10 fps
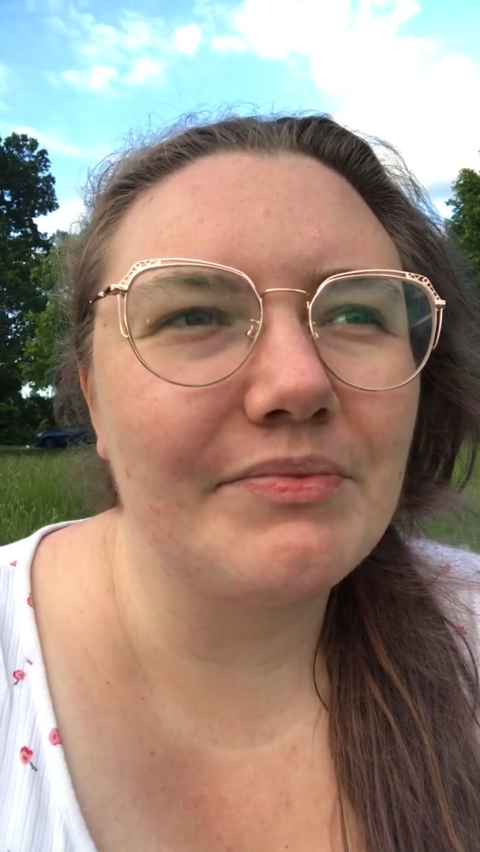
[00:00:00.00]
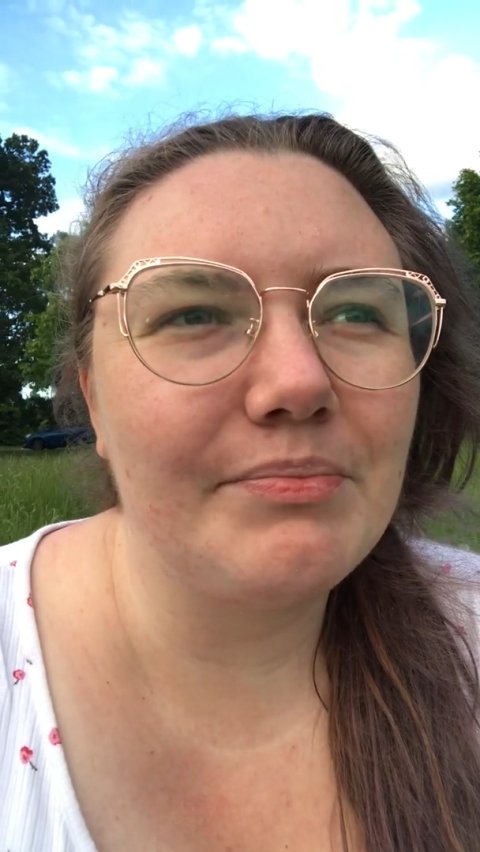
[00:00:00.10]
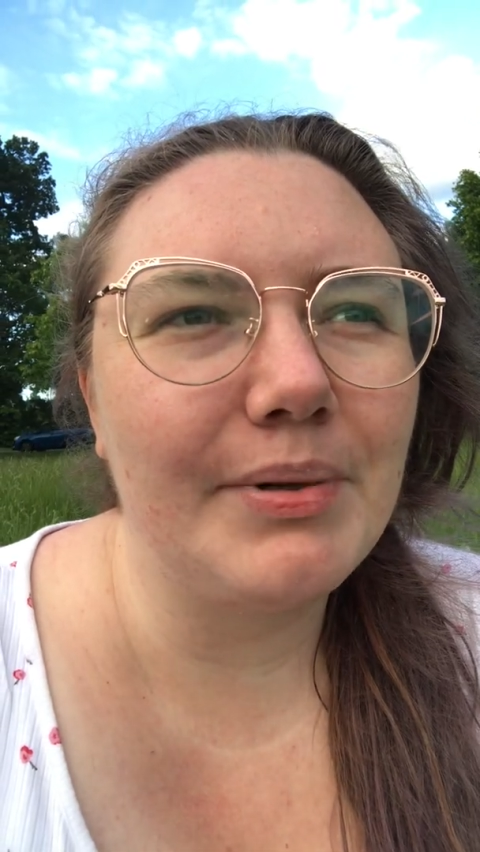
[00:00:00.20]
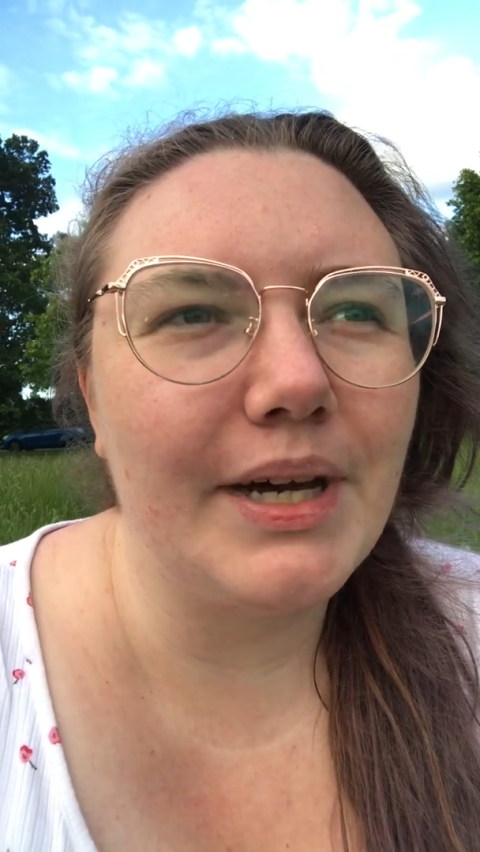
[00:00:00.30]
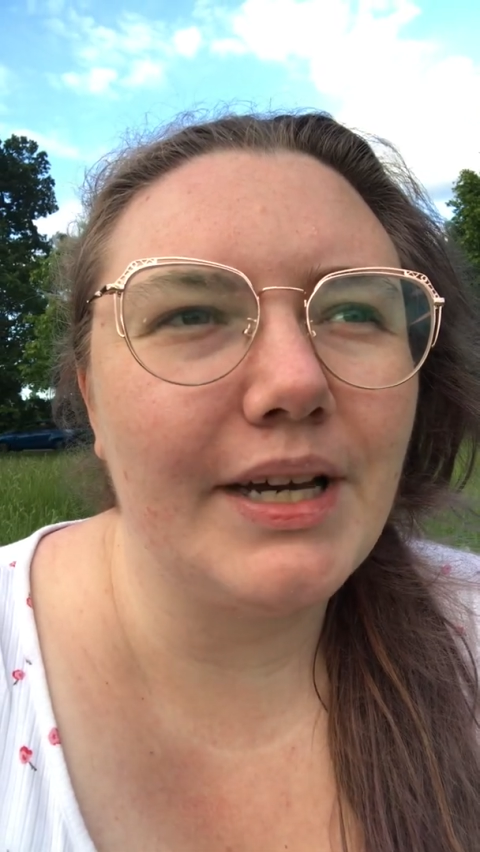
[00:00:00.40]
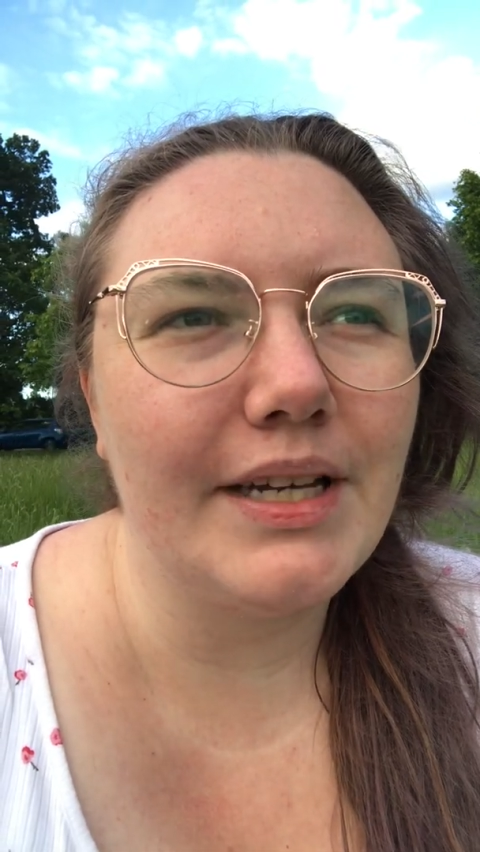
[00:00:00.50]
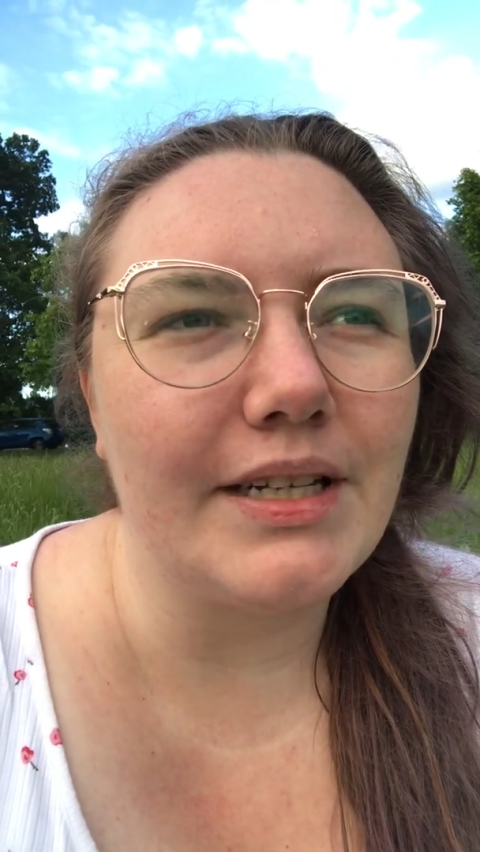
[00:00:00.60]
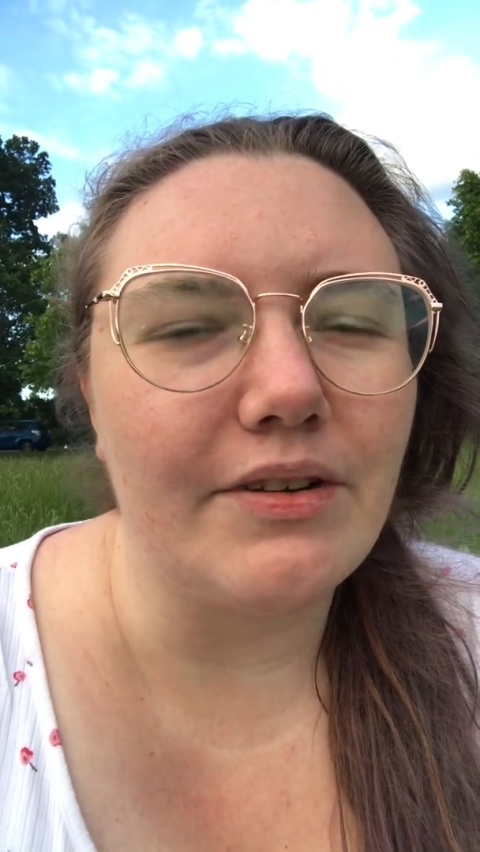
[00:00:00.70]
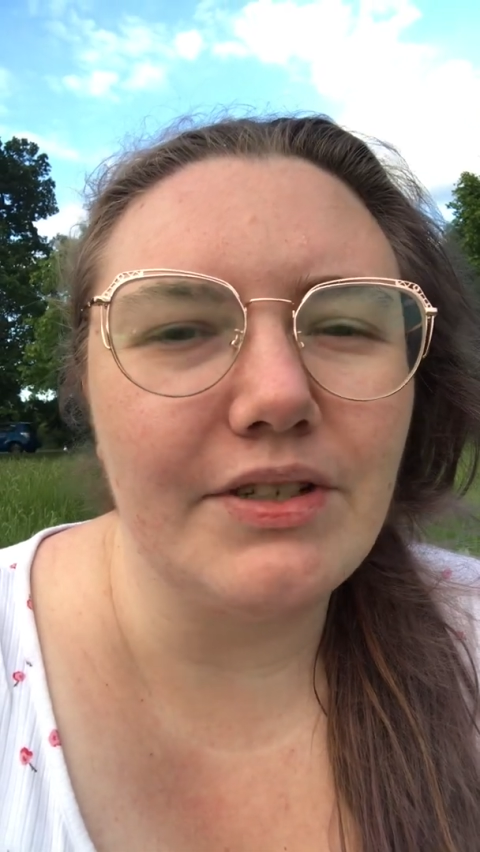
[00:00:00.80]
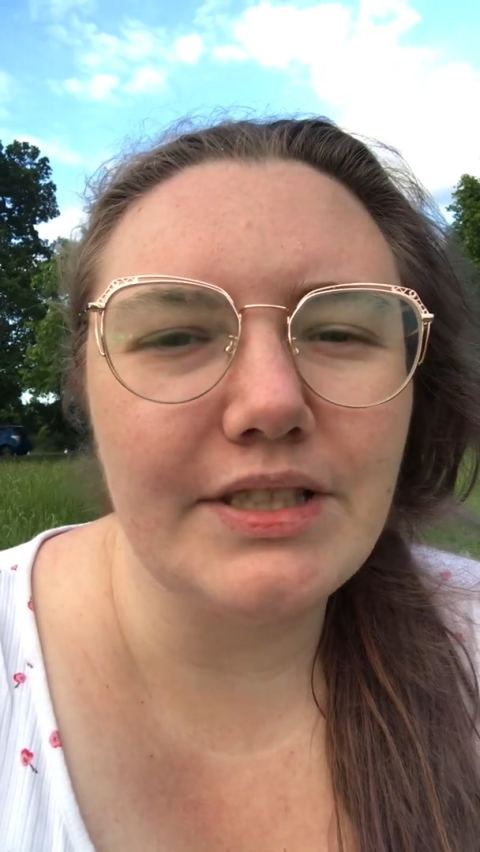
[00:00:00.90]
But
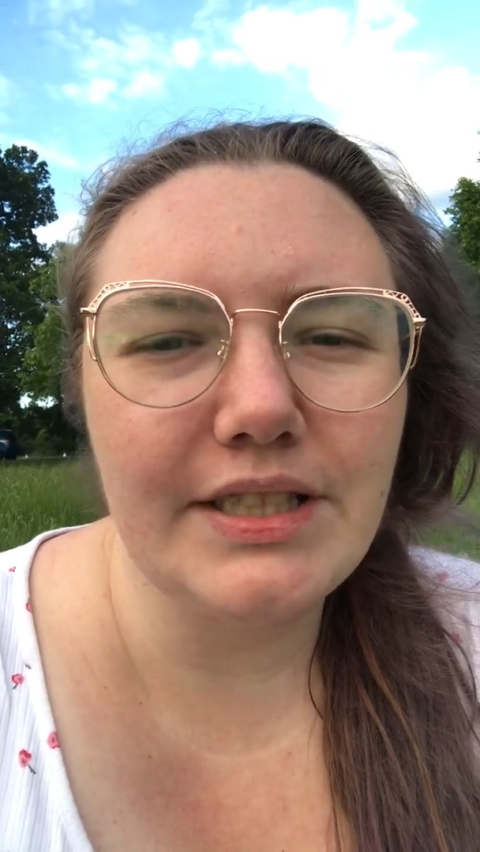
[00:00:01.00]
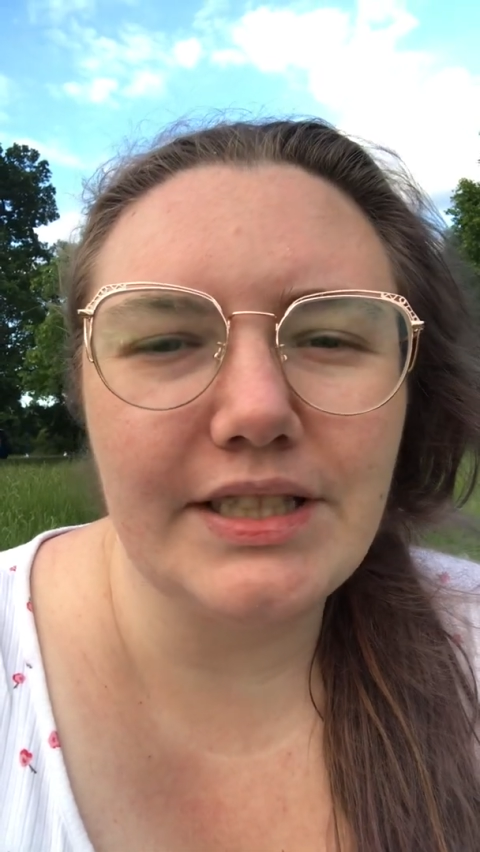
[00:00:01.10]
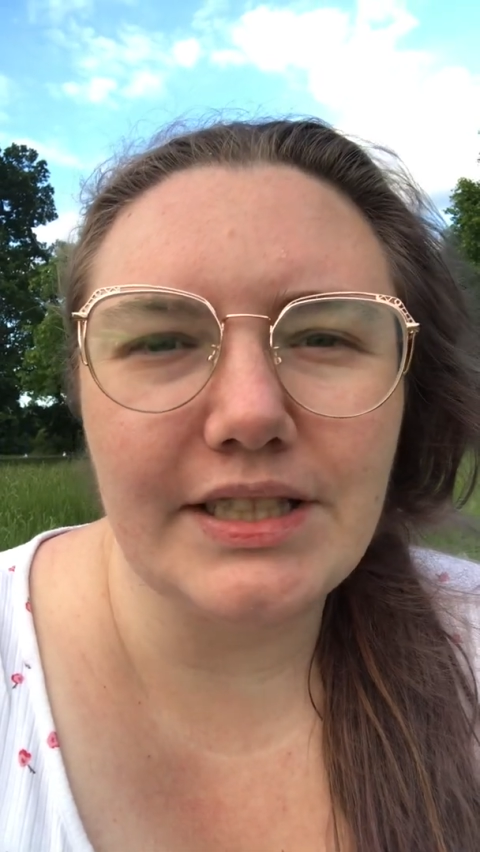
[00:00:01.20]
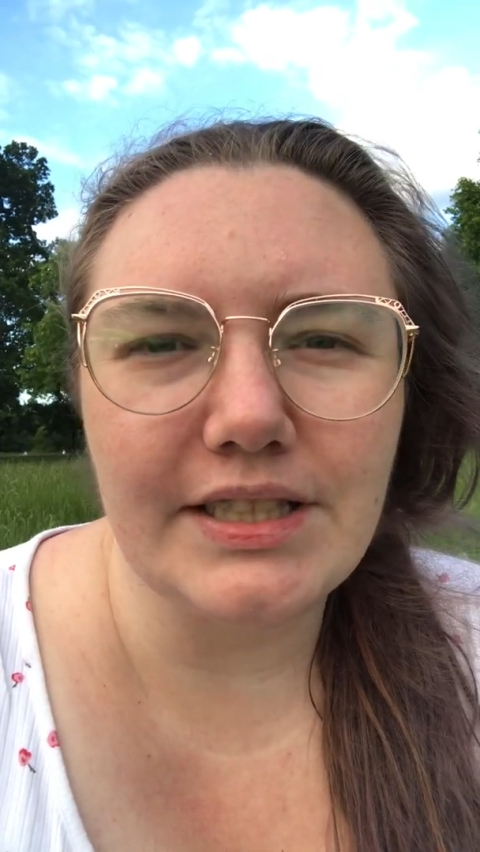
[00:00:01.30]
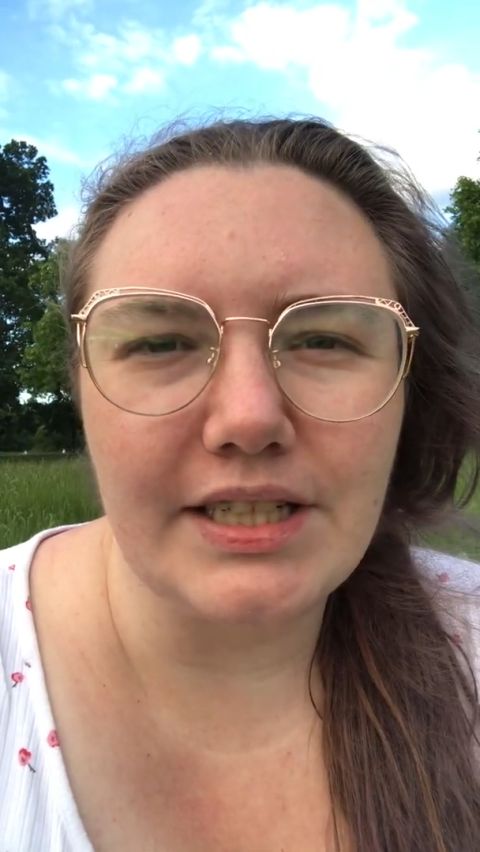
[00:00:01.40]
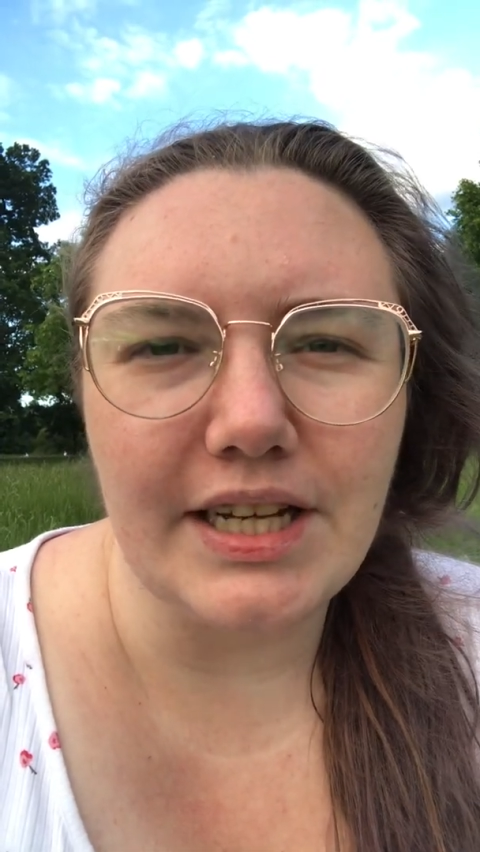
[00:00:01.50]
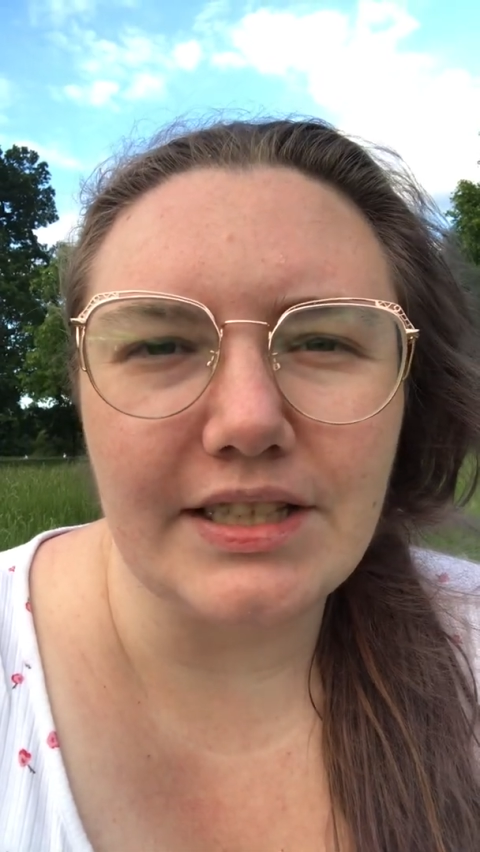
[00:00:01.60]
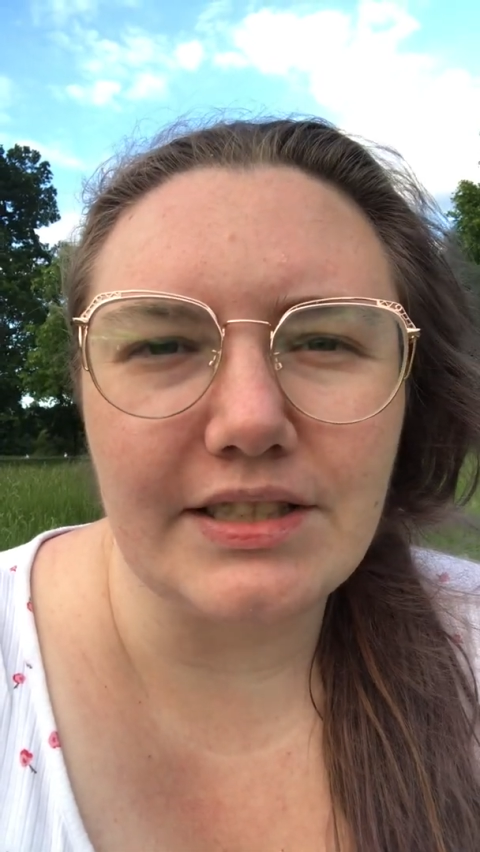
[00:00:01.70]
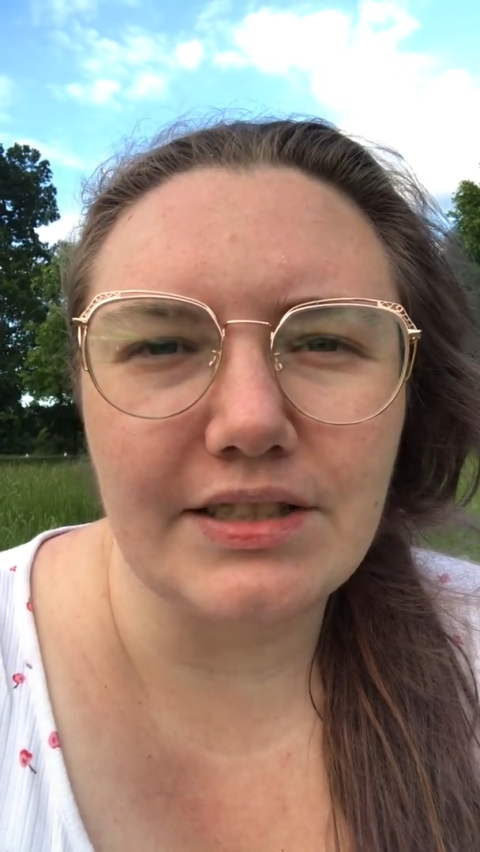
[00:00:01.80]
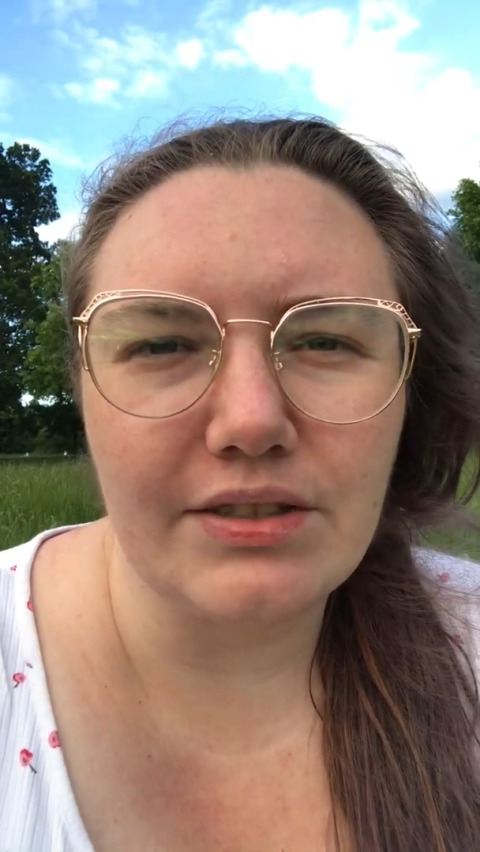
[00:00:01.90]
I recently did a
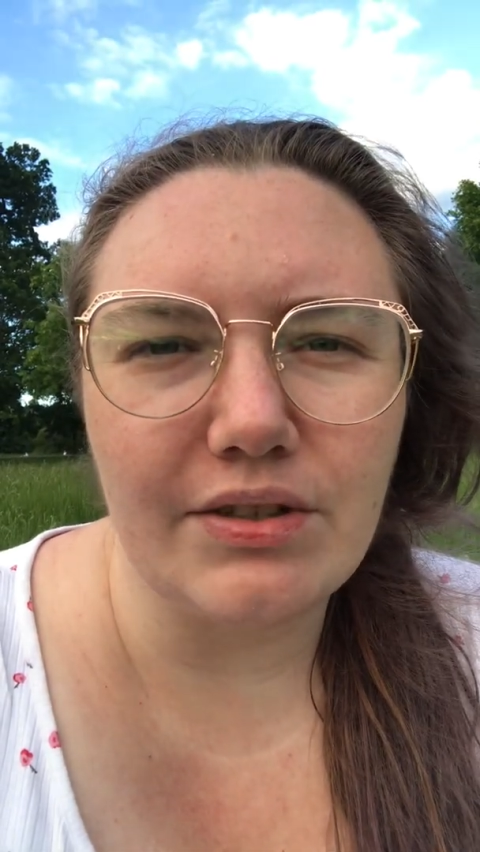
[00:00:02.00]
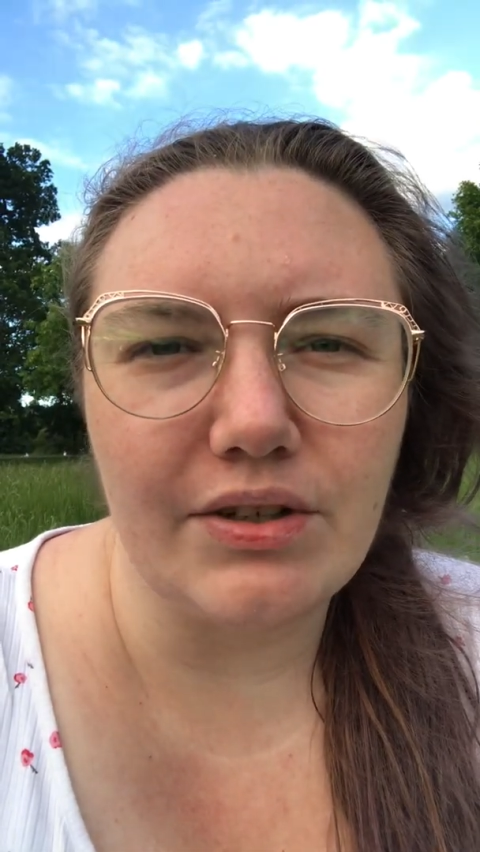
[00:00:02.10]
test